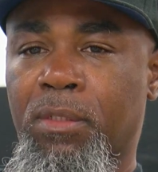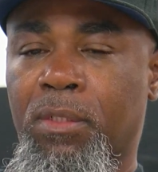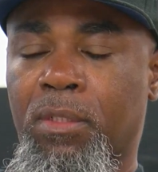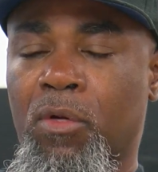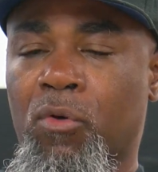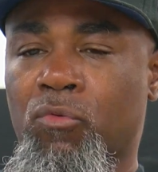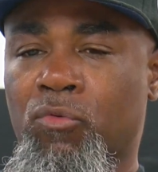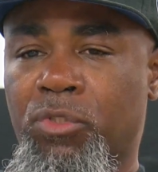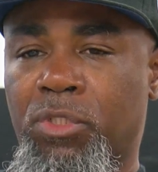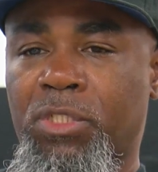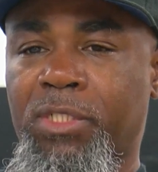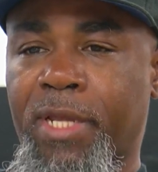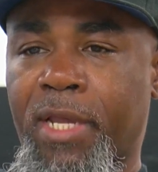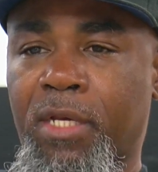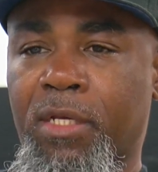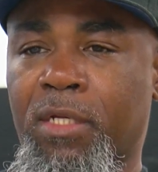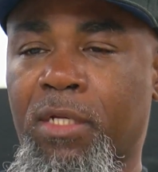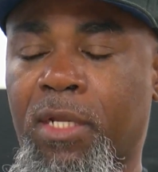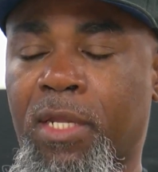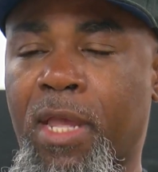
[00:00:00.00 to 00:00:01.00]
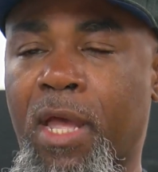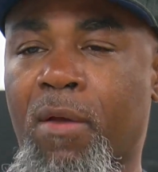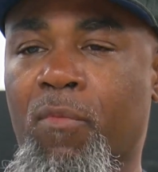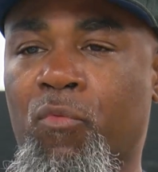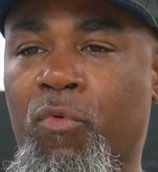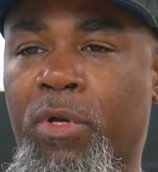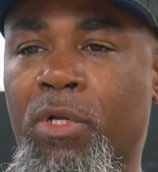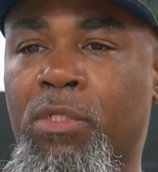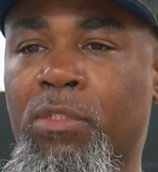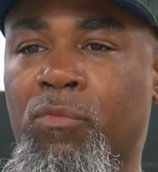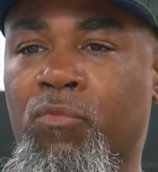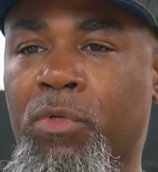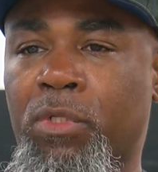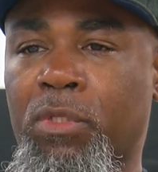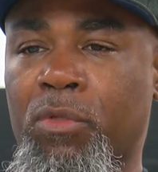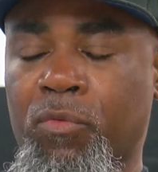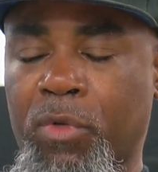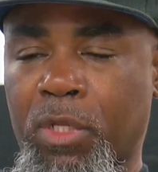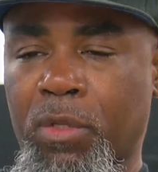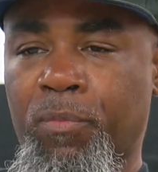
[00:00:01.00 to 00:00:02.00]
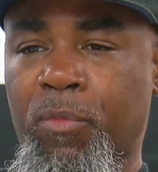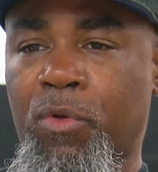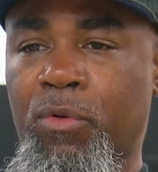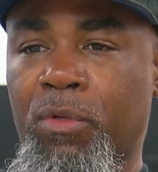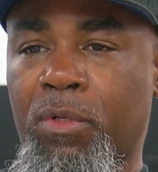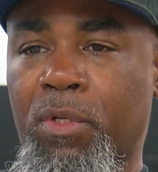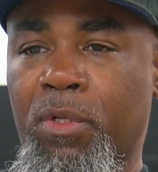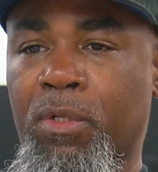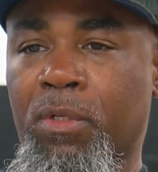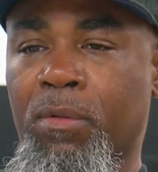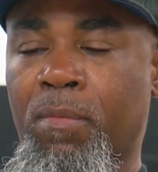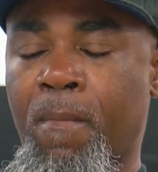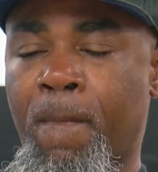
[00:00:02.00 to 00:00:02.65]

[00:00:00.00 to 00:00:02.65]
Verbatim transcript: you know, stand in the gap with us with the community.